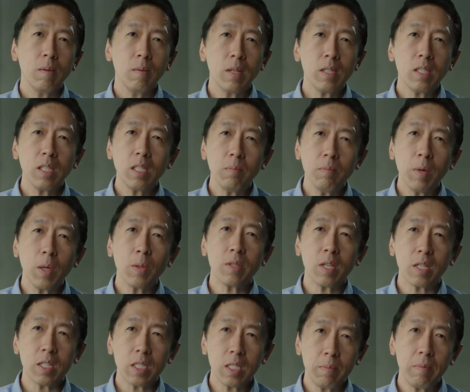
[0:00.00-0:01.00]
one of the most
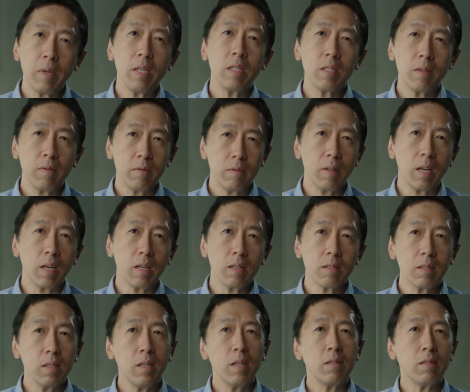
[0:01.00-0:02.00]
expensive
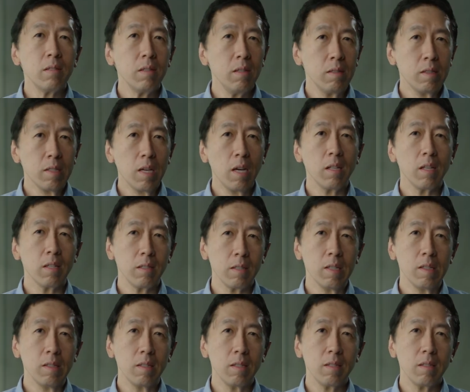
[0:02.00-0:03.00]
things is
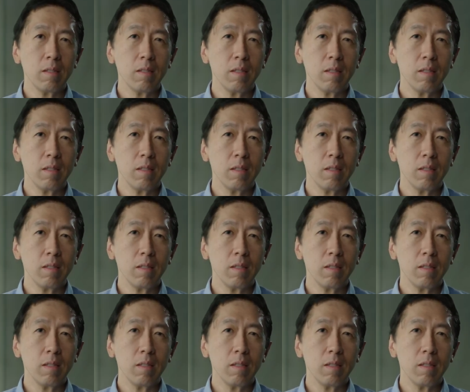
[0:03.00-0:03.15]
intelligence.